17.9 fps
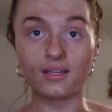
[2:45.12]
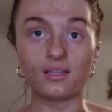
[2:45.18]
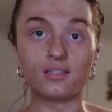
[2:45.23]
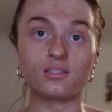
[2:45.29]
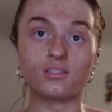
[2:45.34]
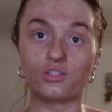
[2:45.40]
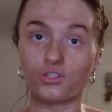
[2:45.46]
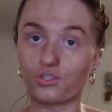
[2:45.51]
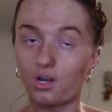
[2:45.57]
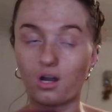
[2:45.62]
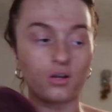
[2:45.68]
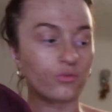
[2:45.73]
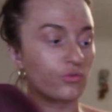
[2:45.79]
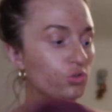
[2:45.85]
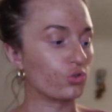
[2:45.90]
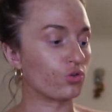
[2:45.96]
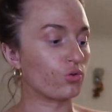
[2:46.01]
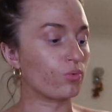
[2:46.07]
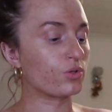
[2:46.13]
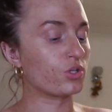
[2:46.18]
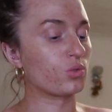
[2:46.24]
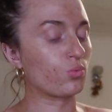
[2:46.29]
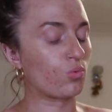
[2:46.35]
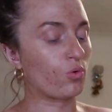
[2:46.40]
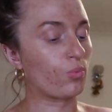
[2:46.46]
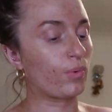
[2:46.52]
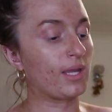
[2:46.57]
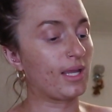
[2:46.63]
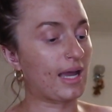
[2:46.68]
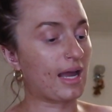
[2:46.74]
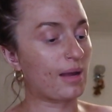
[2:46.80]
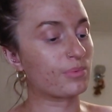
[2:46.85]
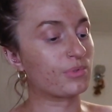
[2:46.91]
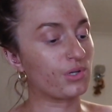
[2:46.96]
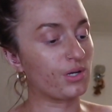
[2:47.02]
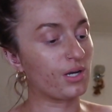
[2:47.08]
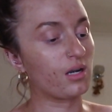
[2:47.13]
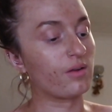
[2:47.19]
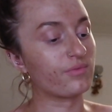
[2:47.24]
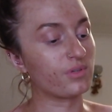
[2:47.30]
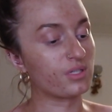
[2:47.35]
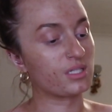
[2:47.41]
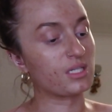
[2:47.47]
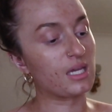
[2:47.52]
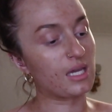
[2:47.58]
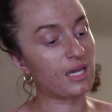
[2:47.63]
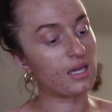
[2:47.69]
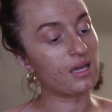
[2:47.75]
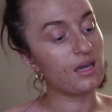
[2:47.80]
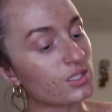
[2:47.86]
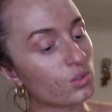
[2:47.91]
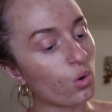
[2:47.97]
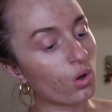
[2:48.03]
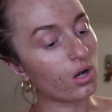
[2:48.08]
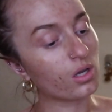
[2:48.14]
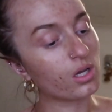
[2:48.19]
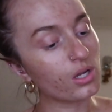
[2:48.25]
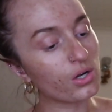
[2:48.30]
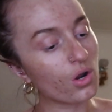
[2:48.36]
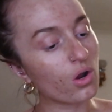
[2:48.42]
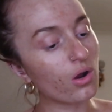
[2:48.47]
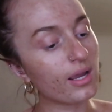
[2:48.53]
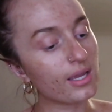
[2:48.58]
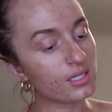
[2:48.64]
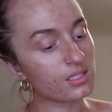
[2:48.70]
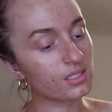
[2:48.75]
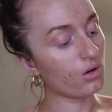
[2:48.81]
is dark for sure, which is what we absolutely love to see. It's quite like a nice